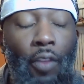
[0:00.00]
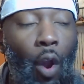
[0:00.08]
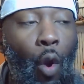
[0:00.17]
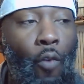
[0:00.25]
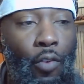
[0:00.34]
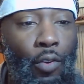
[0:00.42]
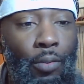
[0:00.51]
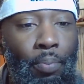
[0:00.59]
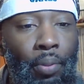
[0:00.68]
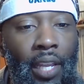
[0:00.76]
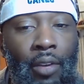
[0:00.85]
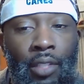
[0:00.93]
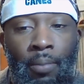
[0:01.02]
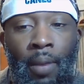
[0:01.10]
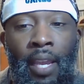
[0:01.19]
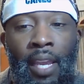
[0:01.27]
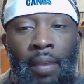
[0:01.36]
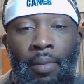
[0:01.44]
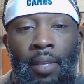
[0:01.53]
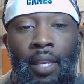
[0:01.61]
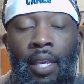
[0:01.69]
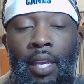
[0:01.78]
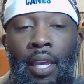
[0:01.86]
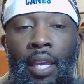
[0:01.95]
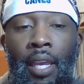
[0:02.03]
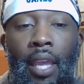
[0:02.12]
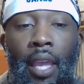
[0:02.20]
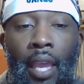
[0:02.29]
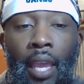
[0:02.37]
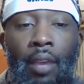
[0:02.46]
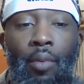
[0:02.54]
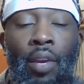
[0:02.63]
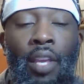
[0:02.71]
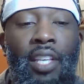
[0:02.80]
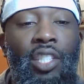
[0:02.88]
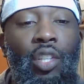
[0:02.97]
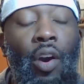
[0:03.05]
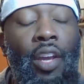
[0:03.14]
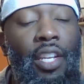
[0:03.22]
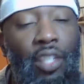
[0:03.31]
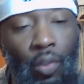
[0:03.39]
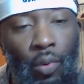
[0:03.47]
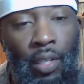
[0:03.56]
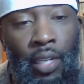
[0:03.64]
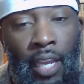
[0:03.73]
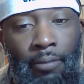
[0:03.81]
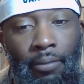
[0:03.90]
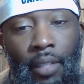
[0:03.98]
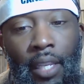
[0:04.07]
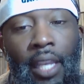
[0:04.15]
over players in Miami. And when he started doing that,